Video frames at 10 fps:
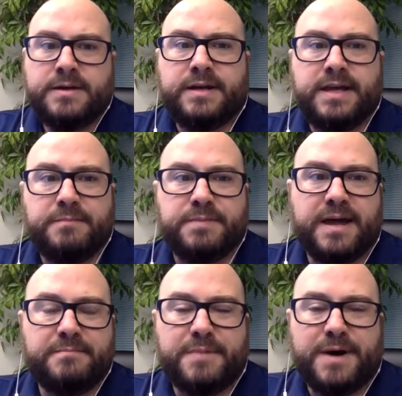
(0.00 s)
Keep
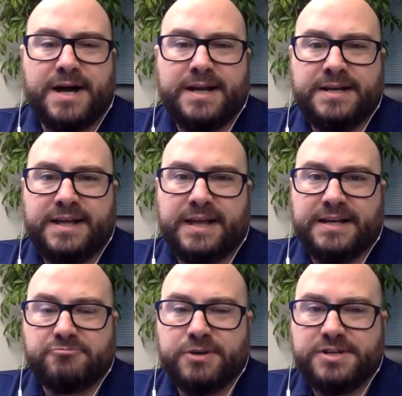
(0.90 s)
that in mind
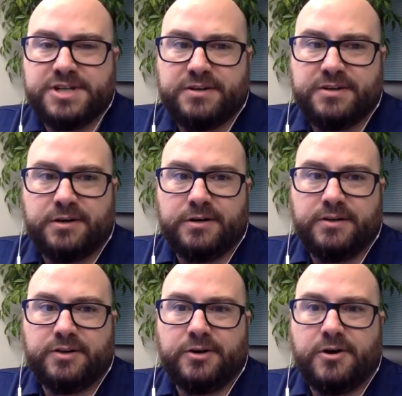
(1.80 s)
and reach out to her and learn